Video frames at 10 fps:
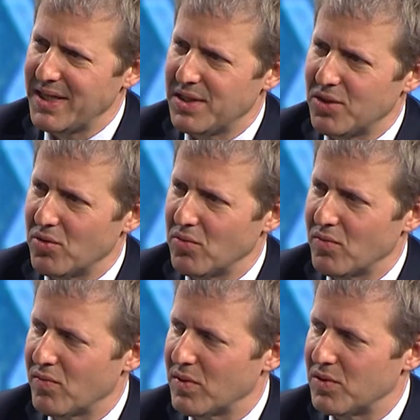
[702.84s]
to
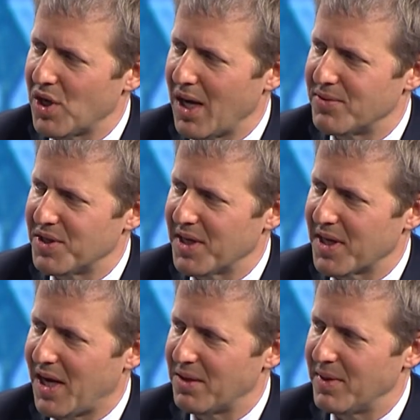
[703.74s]
jobs and the
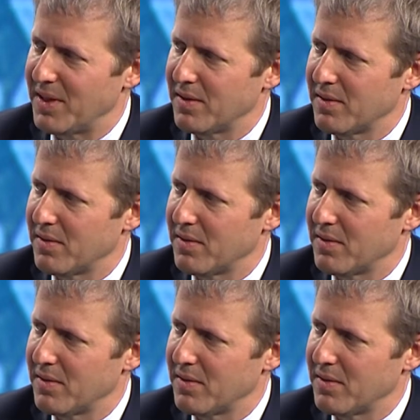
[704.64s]
economy.